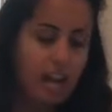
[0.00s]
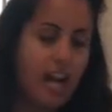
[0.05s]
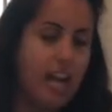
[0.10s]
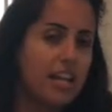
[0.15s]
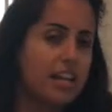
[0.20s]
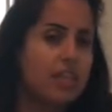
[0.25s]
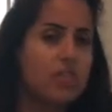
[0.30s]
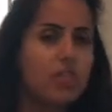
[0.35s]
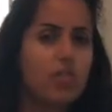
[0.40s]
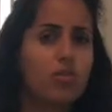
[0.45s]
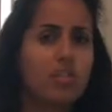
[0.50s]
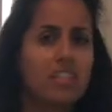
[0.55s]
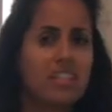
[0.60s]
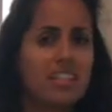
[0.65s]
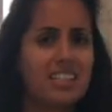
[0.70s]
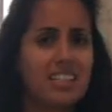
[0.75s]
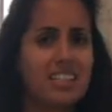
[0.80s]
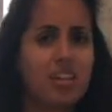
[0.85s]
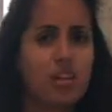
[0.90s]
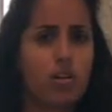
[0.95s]
And you don't need
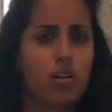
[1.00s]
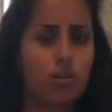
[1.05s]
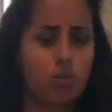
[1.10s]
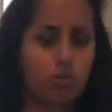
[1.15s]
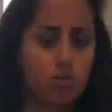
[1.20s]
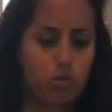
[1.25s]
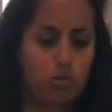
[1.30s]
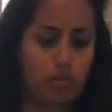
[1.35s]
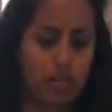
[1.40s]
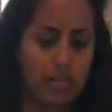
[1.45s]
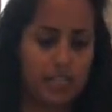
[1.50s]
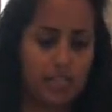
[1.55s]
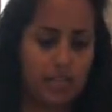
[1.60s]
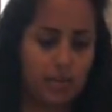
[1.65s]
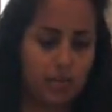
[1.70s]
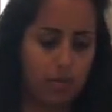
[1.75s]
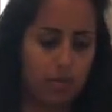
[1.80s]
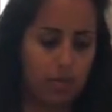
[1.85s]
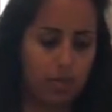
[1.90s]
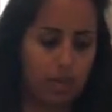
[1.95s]
to go crazy
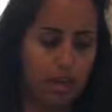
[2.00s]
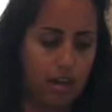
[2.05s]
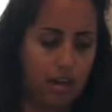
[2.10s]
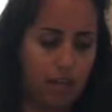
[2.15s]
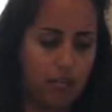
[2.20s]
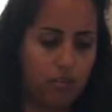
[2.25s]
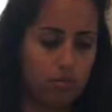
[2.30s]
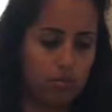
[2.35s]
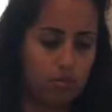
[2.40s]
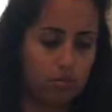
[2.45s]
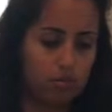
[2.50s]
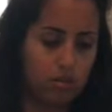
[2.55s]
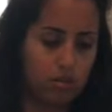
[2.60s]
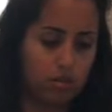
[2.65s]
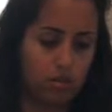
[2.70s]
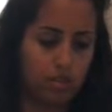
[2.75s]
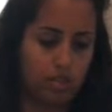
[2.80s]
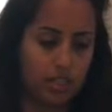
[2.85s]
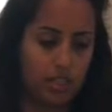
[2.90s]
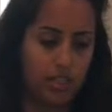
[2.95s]
with how
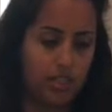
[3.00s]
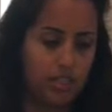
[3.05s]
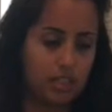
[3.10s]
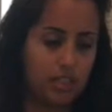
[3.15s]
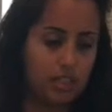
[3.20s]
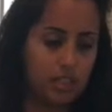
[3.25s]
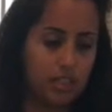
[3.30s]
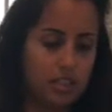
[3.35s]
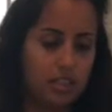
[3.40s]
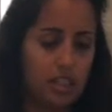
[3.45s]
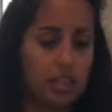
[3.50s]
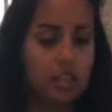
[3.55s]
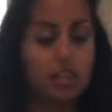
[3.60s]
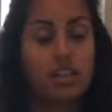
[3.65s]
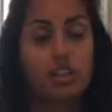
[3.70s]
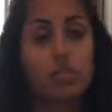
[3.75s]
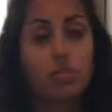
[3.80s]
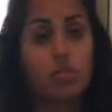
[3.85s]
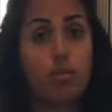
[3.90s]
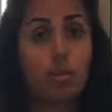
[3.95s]
cooked it is, because
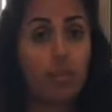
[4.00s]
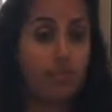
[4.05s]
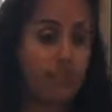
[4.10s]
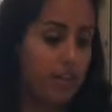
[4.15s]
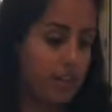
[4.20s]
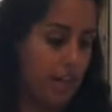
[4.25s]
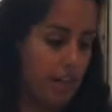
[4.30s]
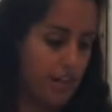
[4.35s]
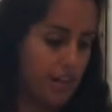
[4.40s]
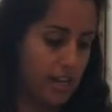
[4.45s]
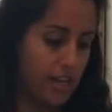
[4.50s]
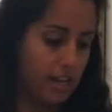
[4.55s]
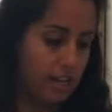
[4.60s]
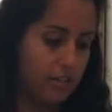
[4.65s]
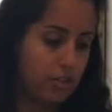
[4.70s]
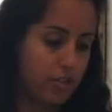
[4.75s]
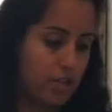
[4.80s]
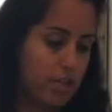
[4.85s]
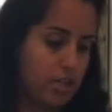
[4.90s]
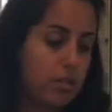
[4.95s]
unless you have an egg
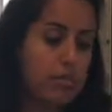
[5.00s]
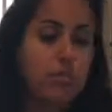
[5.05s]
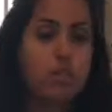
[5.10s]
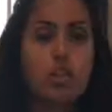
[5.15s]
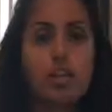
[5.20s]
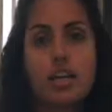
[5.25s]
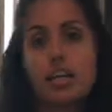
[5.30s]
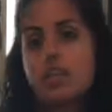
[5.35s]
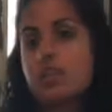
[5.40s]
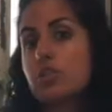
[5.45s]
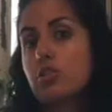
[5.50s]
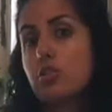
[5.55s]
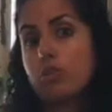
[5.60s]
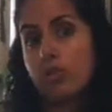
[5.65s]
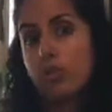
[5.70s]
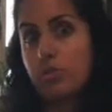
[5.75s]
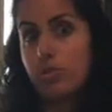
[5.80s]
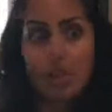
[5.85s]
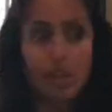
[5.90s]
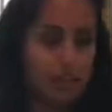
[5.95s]
allergy, in which case don't
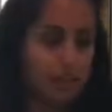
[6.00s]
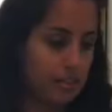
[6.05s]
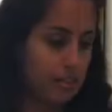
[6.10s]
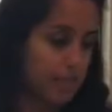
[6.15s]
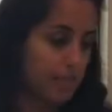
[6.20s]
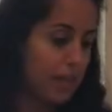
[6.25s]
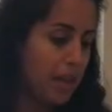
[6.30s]
use eggs.